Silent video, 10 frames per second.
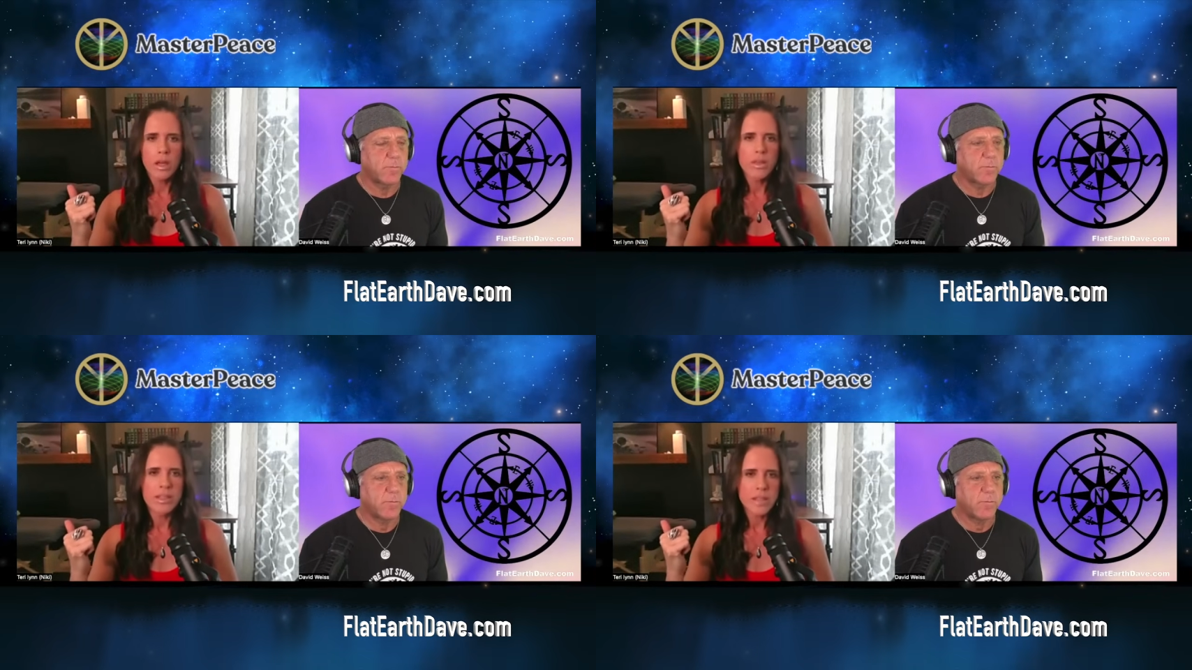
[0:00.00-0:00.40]

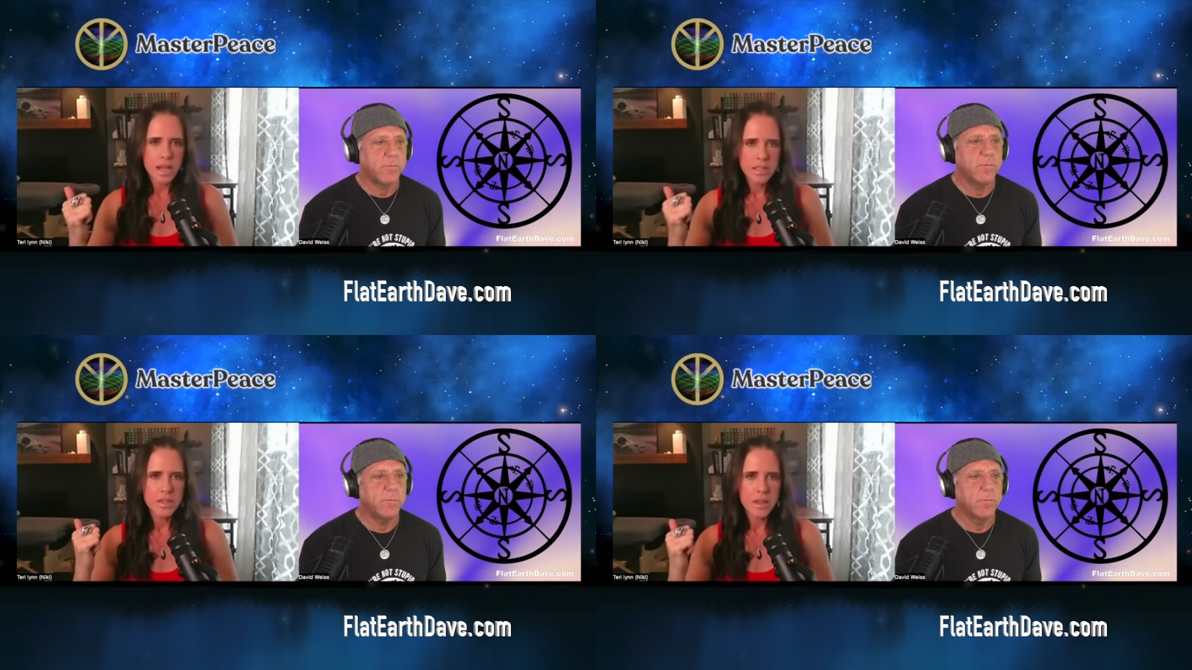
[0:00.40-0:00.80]
Speaker 1: the
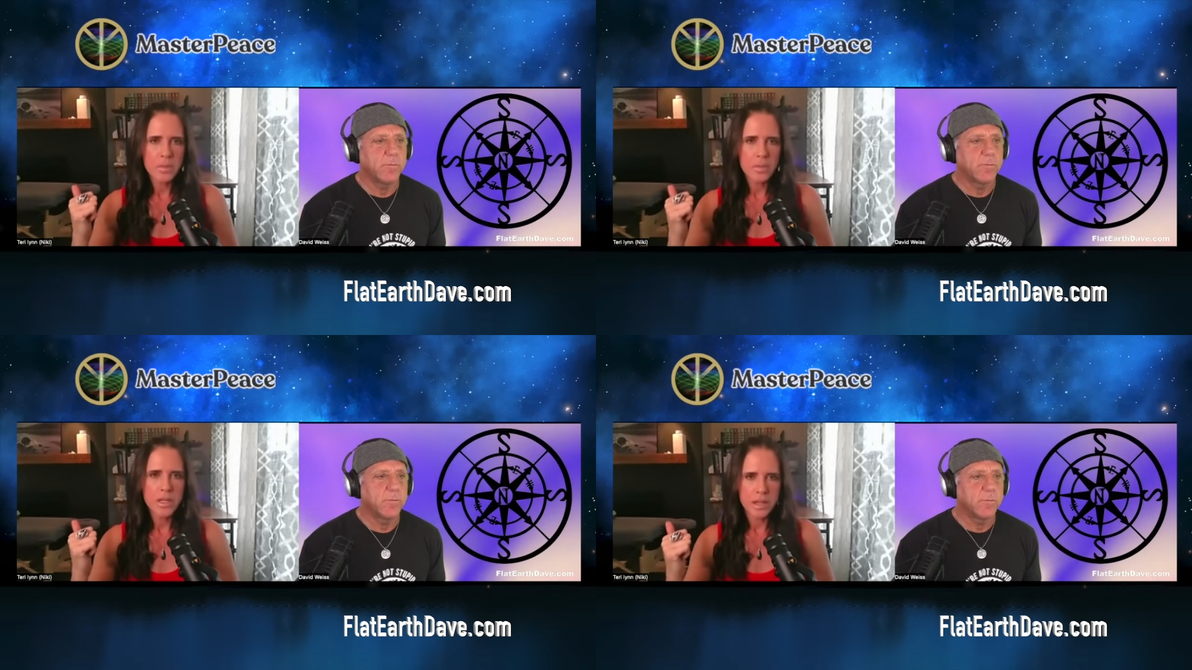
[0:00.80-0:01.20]
testing that
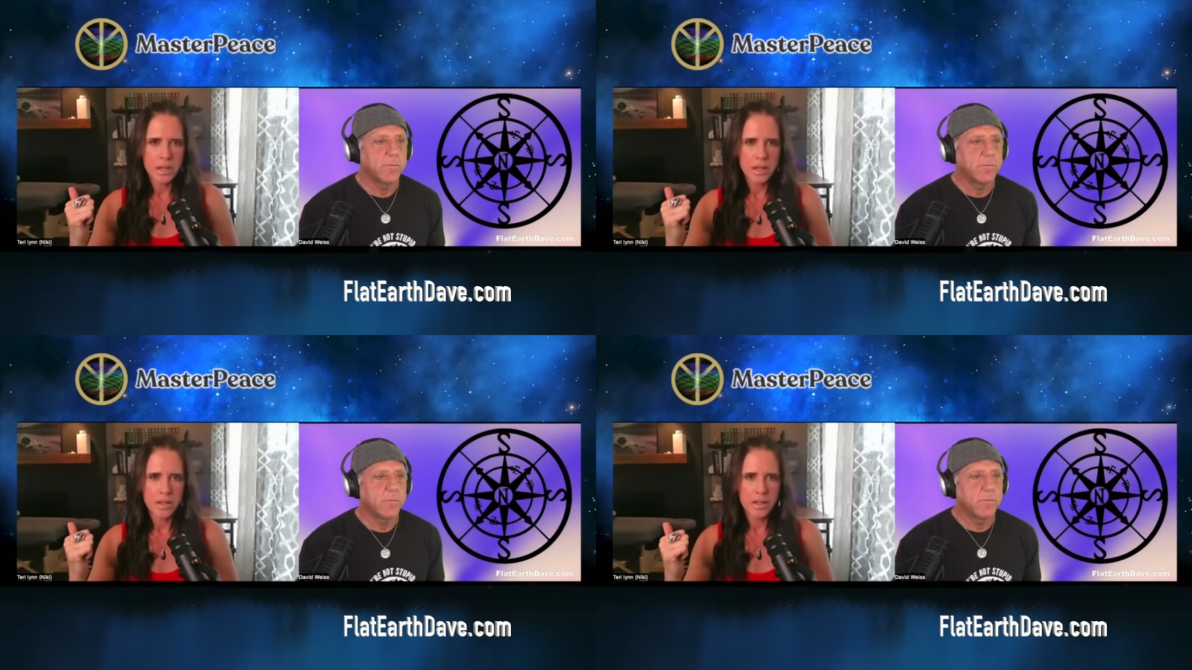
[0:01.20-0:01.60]
we
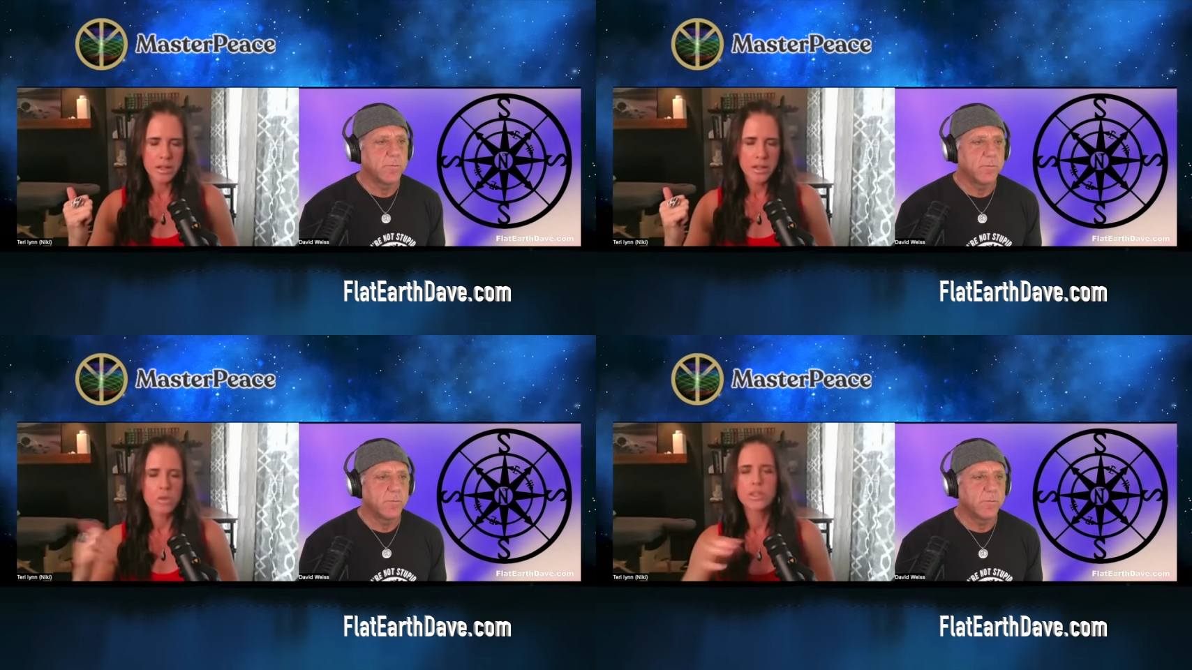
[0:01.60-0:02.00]
did,
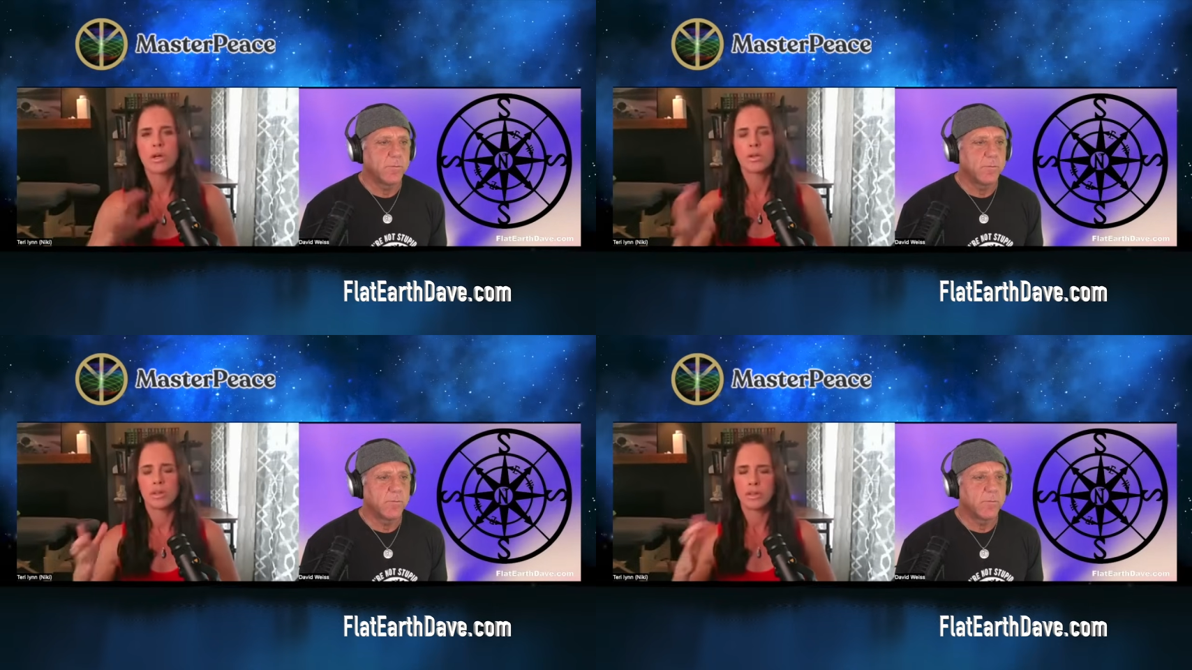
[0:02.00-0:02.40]

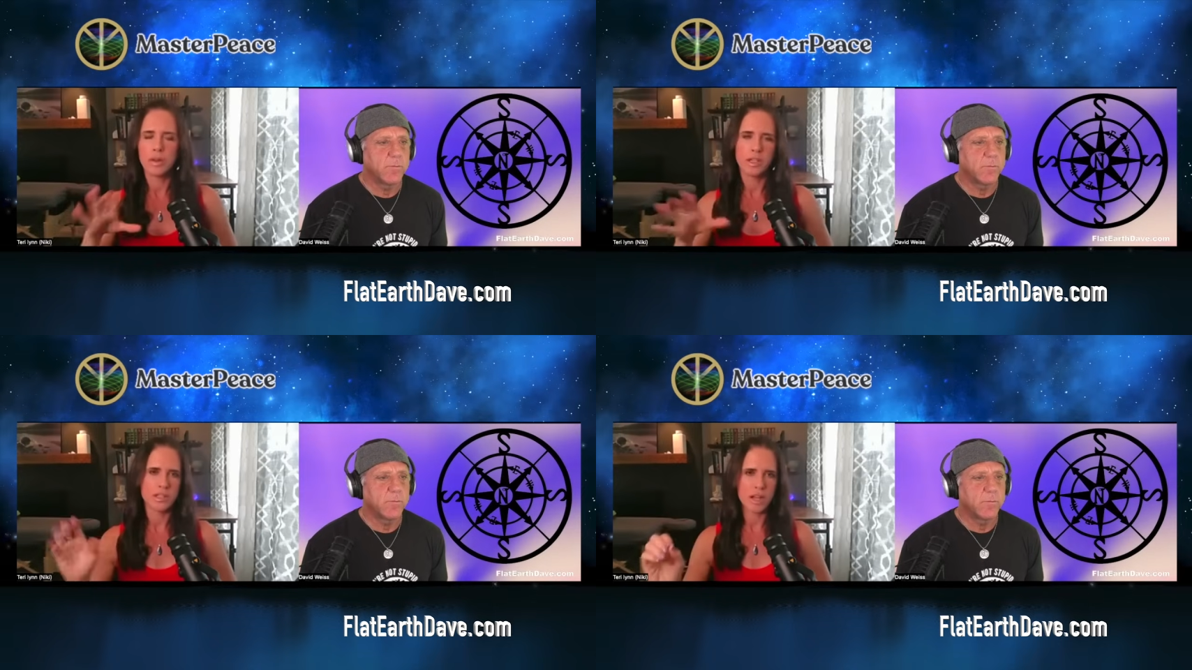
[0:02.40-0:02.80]
also, let me
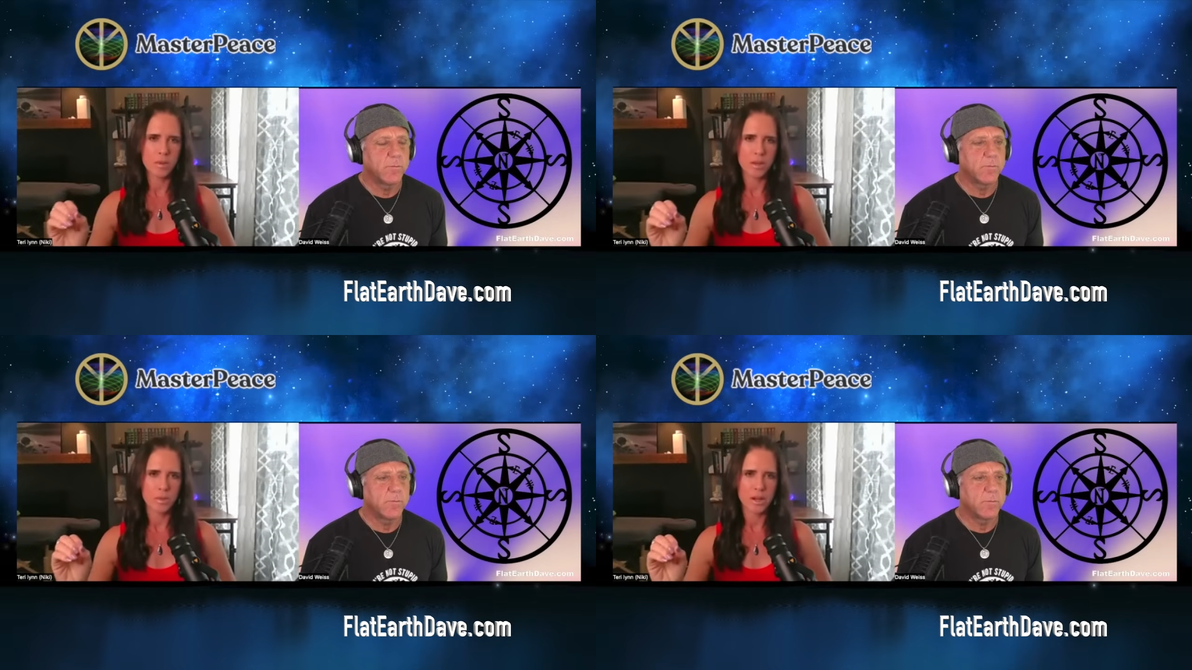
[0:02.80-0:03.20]
just talk
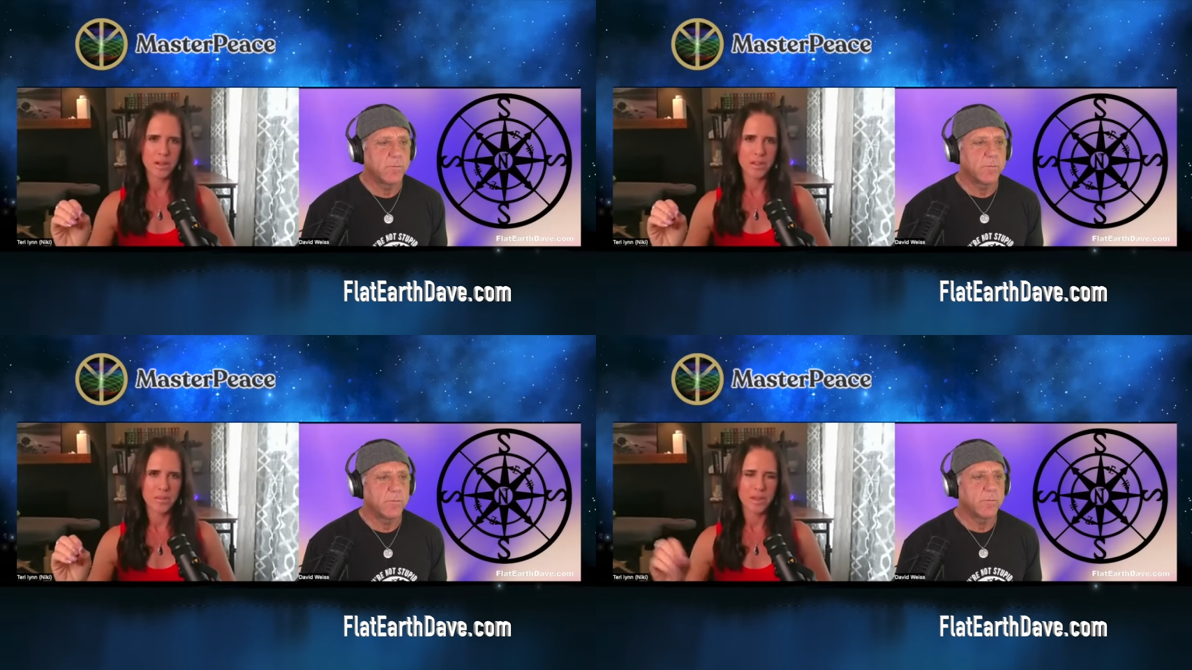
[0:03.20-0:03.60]
about the
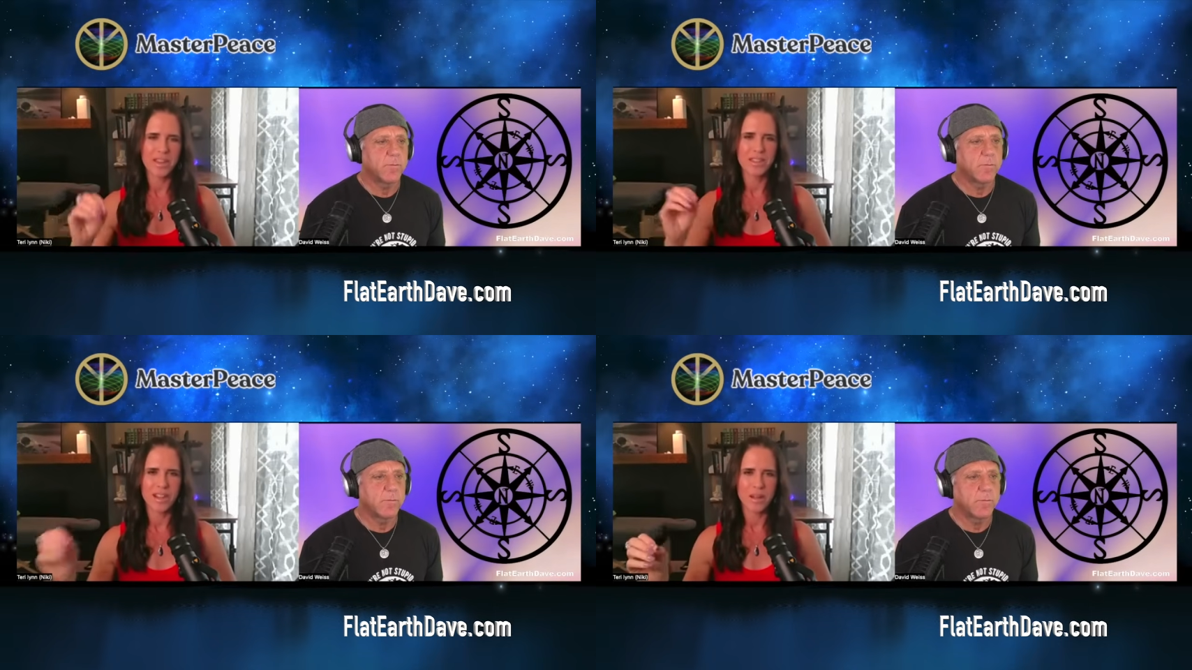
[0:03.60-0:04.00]
product a little bit and
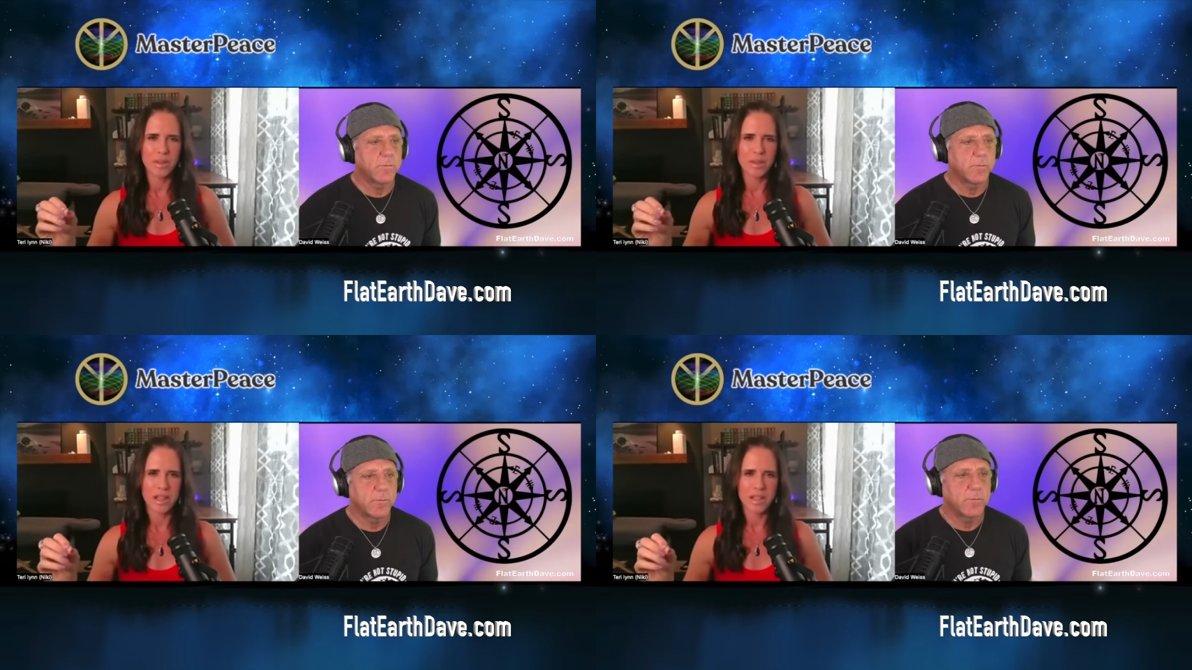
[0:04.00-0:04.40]
I'll talk about
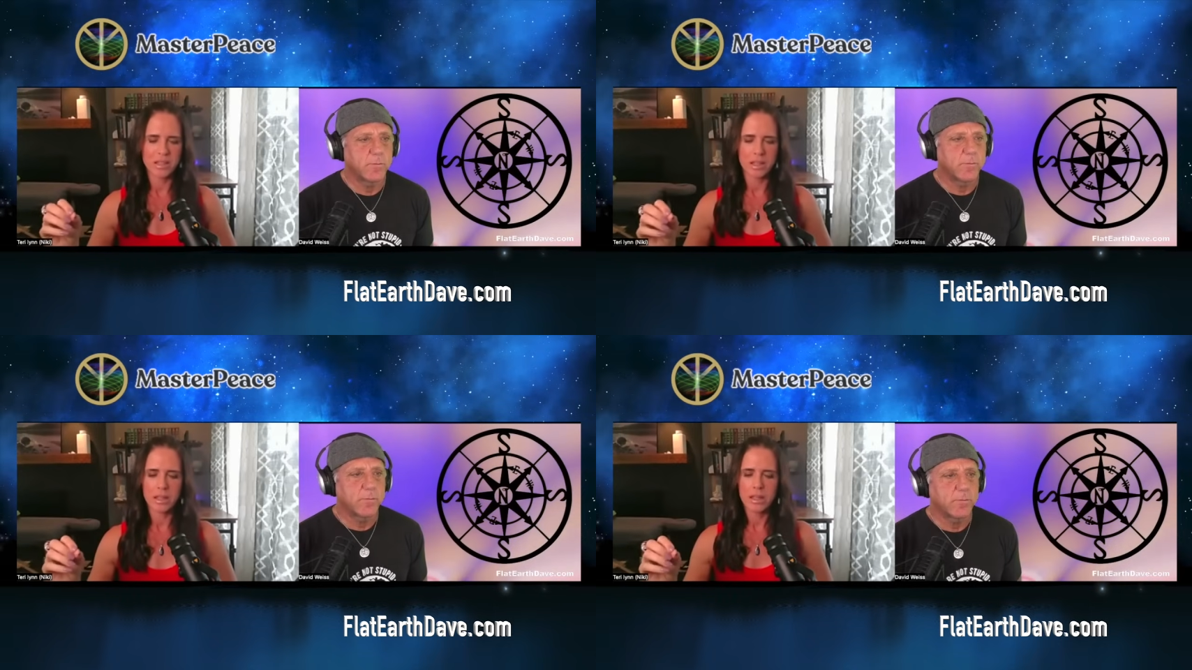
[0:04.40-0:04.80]
the
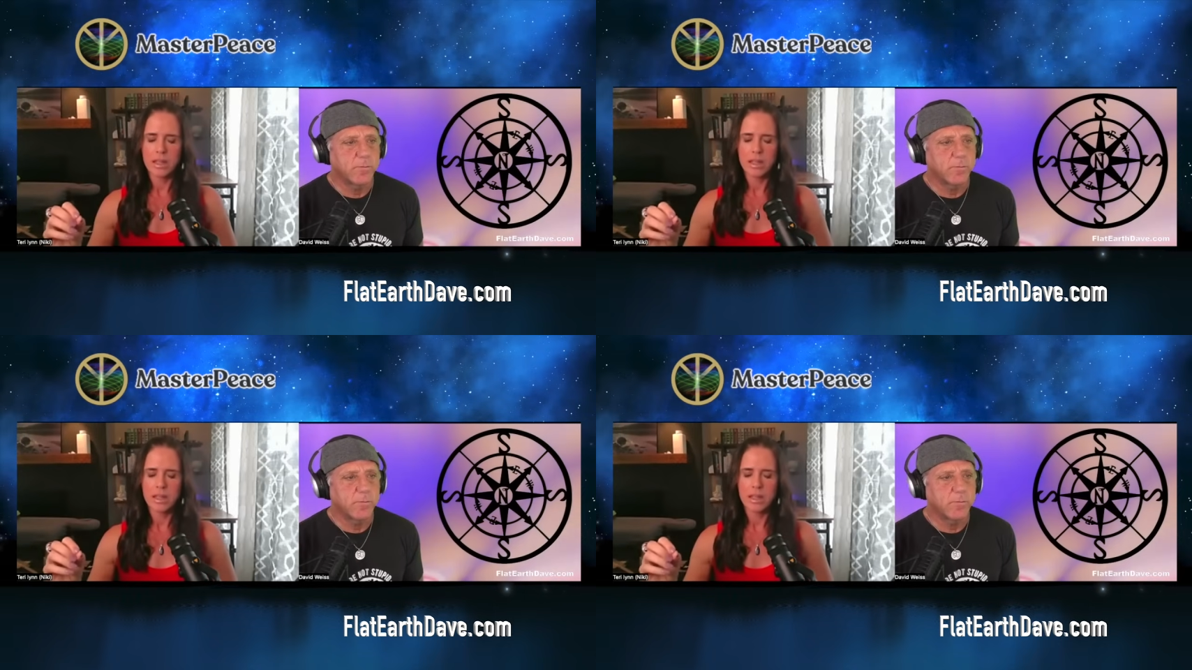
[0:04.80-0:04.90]
testing.